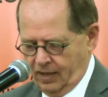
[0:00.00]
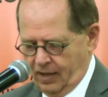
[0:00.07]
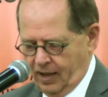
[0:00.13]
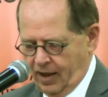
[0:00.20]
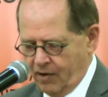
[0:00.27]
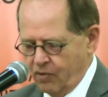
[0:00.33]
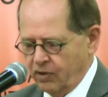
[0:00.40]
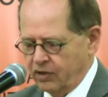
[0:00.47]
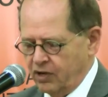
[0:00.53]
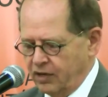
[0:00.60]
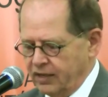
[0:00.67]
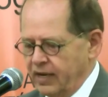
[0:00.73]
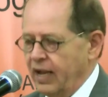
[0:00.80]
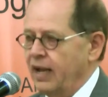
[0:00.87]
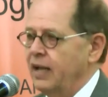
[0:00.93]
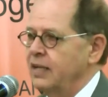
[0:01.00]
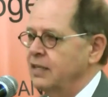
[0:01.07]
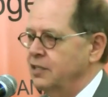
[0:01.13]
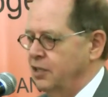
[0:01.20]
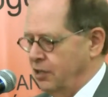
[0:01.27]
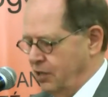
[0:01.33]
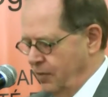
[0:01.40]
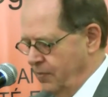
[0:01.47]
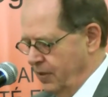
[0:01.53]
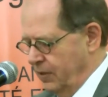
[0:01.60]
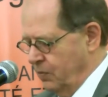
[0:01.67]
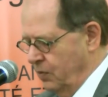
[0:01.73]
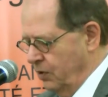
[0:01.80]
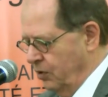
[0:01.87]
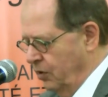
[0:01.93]
I recognize the
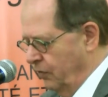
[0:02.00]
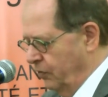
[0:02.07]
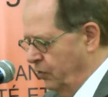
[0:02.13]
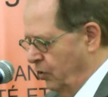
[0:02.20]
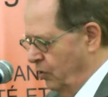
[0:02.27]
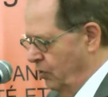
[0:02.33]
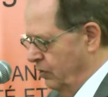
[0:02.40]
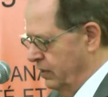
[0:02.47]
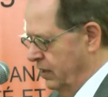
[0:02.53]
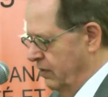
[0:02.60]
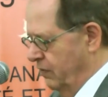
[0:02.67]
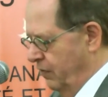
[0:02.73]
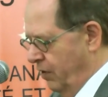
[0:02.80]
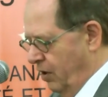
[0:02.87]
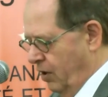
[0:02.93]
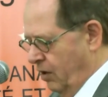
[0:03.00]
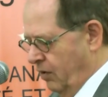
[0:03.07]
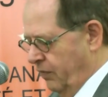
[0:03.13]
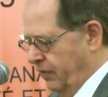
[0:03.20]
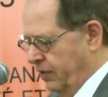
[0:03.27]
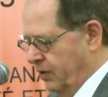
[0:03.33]
commitment of those involved in